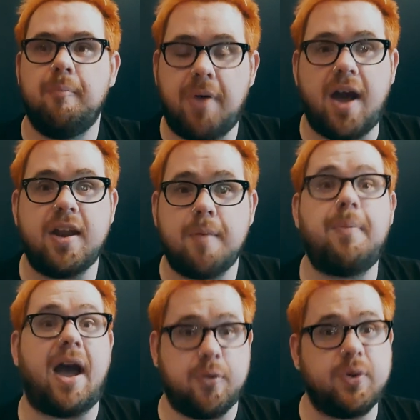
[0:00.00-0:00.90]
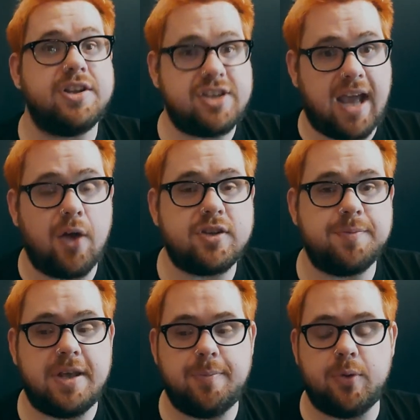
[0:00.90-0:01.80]
but by reaching out to
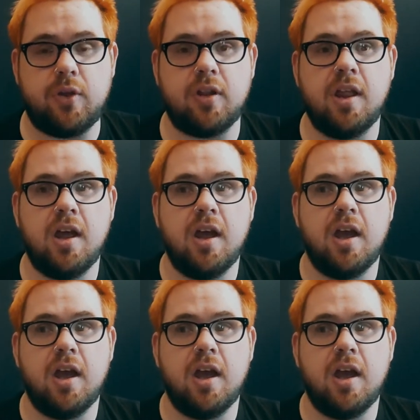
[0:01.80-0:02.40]
people,